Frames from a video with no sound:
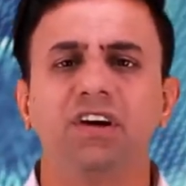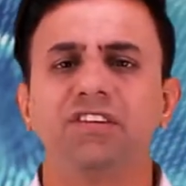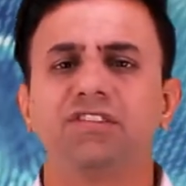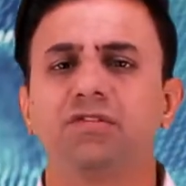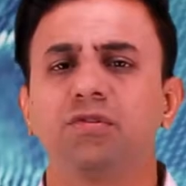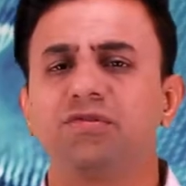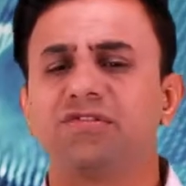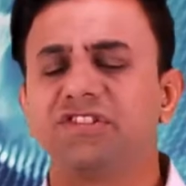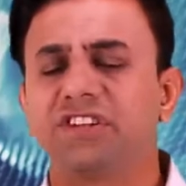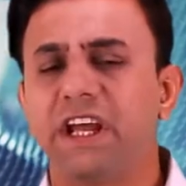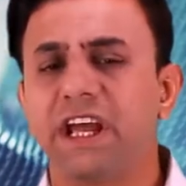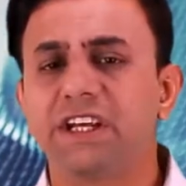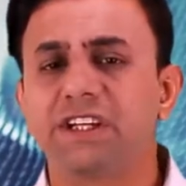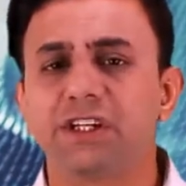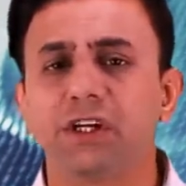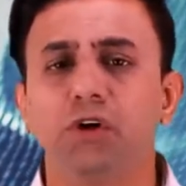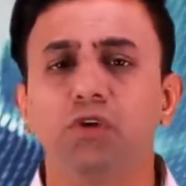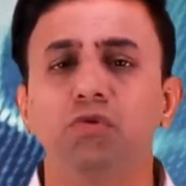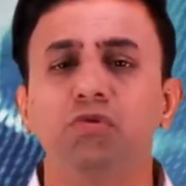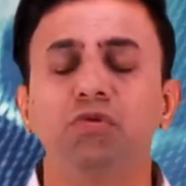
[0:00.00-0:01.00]
So stay
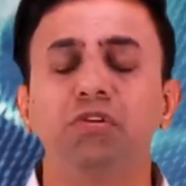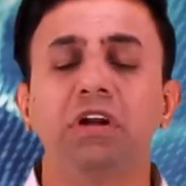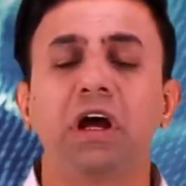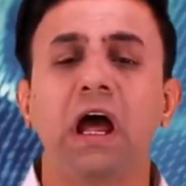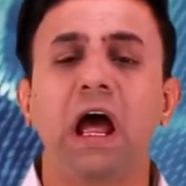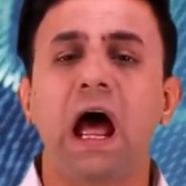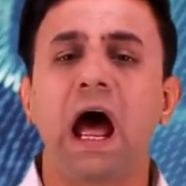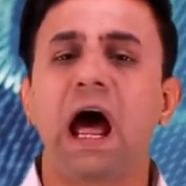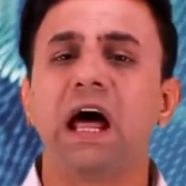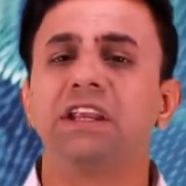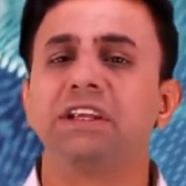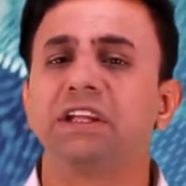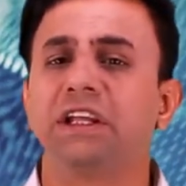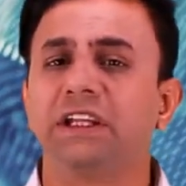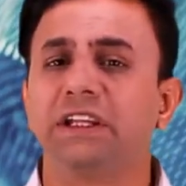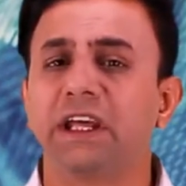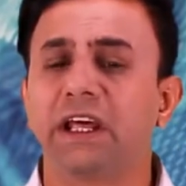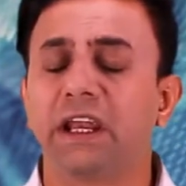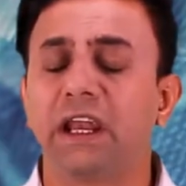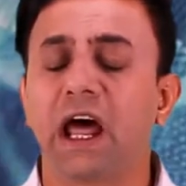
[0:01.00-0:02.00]
tuned.
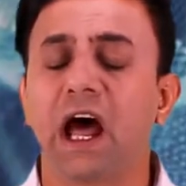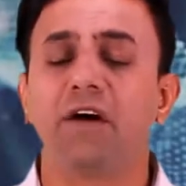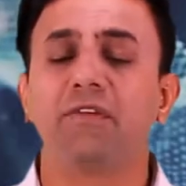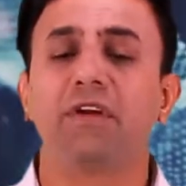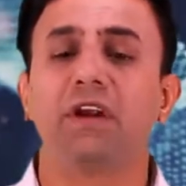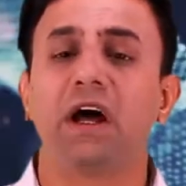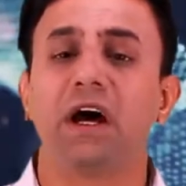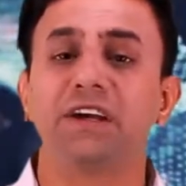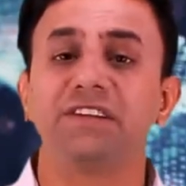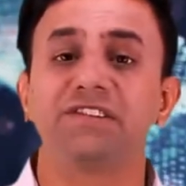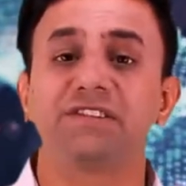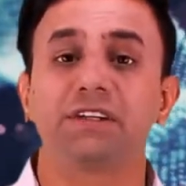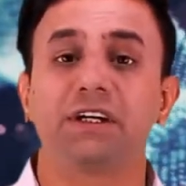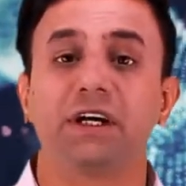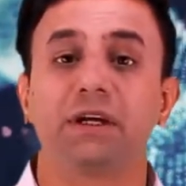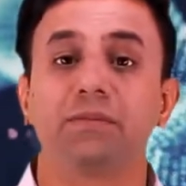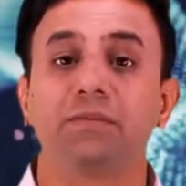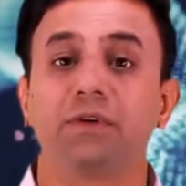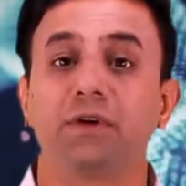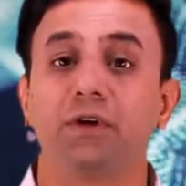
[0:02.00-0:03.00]
Until then, have a nice
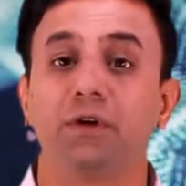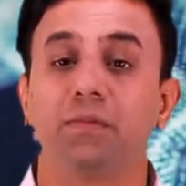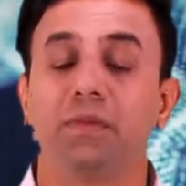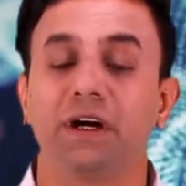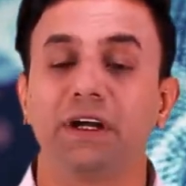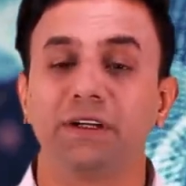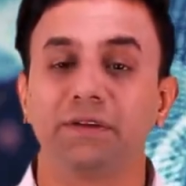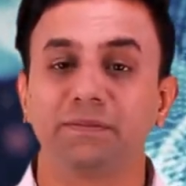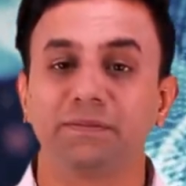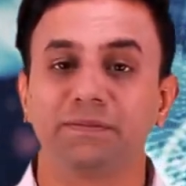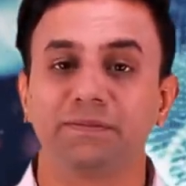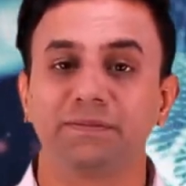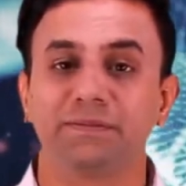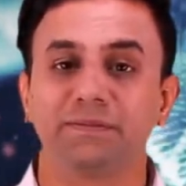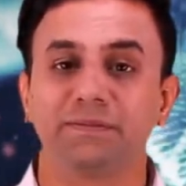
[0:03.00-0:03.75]
time. Goodbye.